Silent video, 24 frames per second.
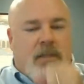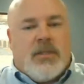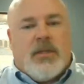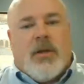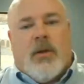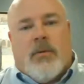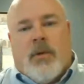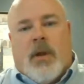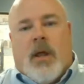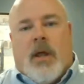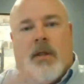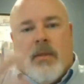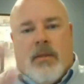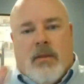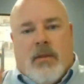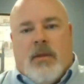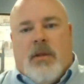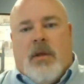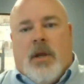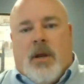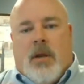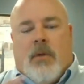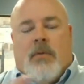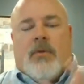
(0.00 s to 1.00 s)
So not,
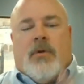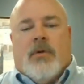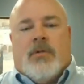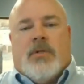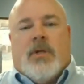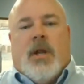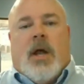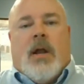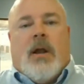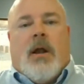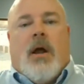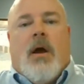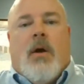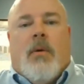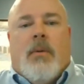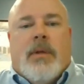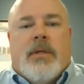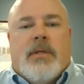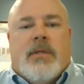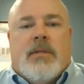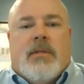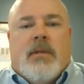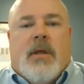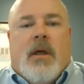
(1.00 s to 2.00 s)
you know, there's not
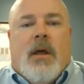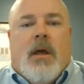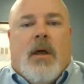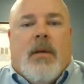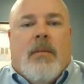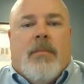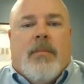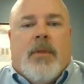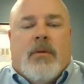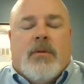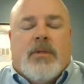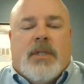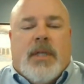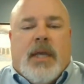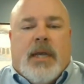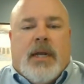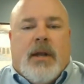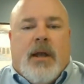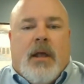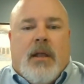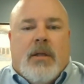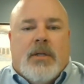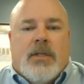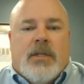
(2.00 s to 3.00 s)
always those
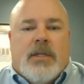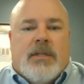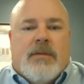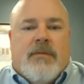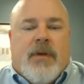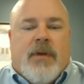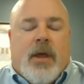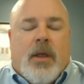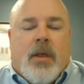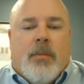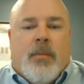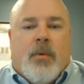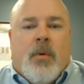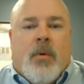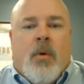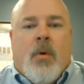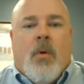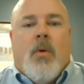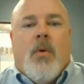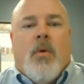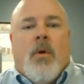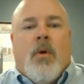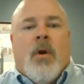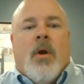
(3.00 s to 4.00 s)
technologies
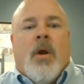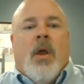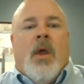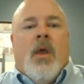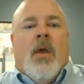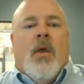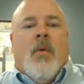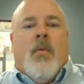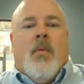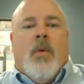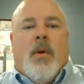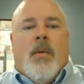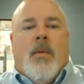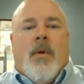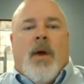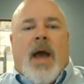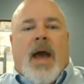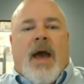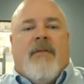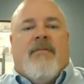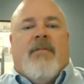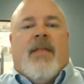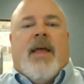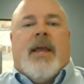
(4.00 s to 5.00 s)
available, or we will
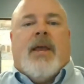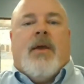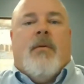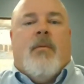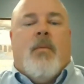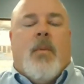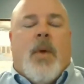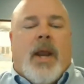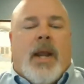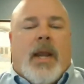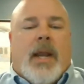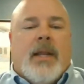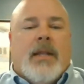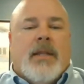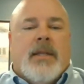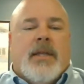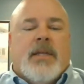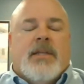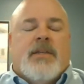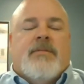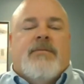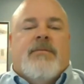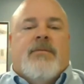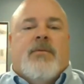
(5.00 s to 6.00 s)
have like a waiting
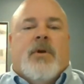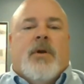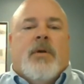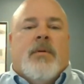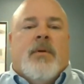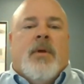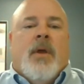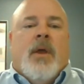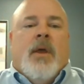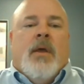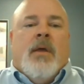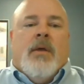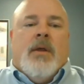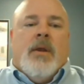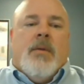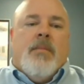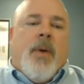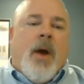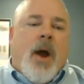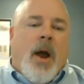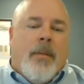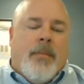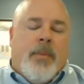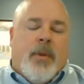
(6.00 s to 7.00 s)
list for
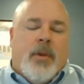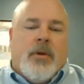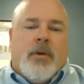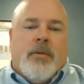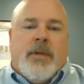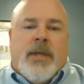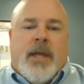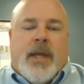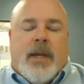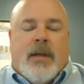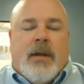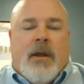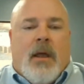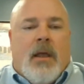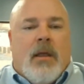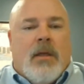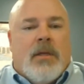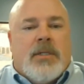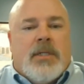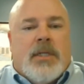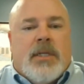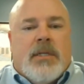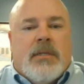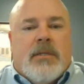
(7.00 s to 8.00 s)
popular
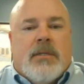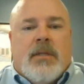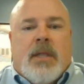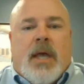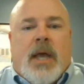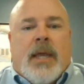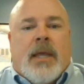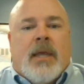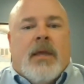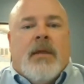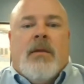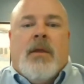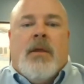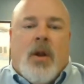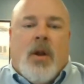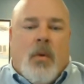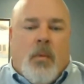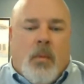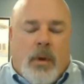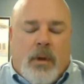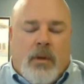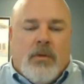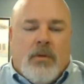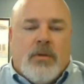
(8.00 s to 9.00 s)
technologies like
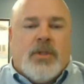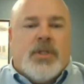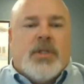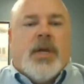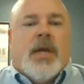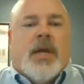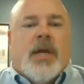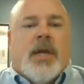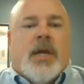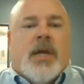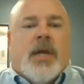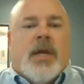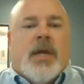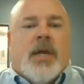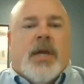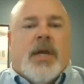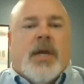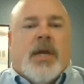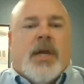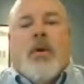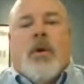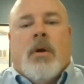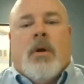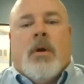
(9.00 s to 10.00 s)
wheelchairs
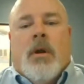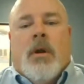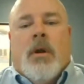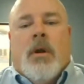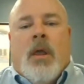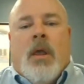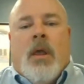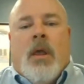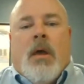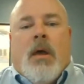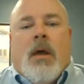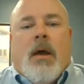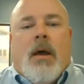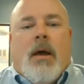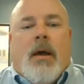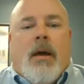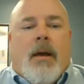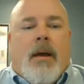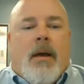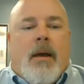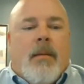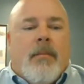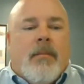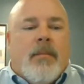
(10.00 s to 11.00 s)
or
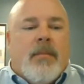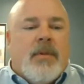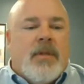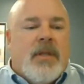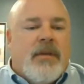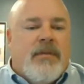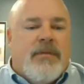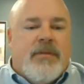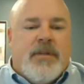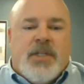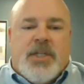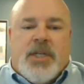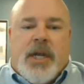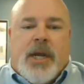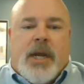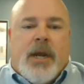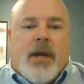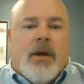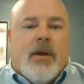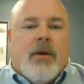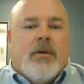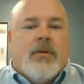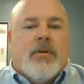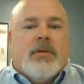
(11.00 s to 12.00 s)
lift
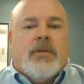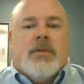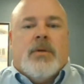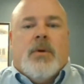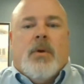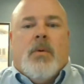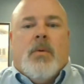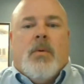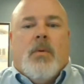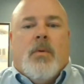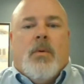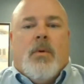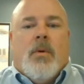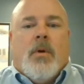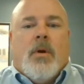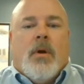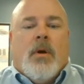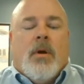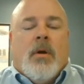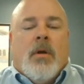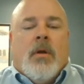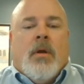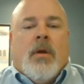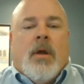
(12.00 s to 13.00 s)
chairs,
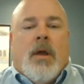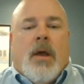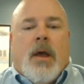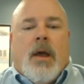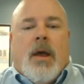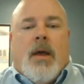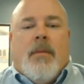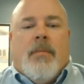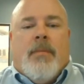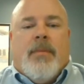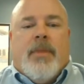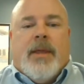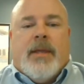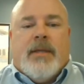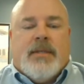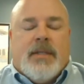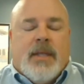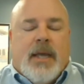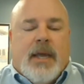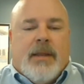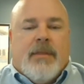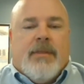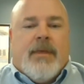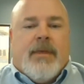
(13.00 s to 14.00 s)
or
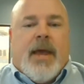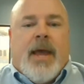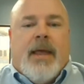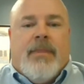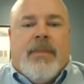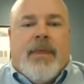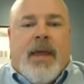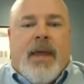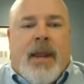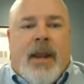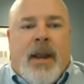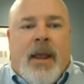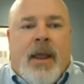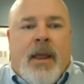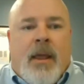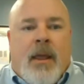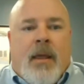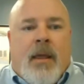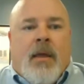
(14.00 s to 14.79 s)
things like that that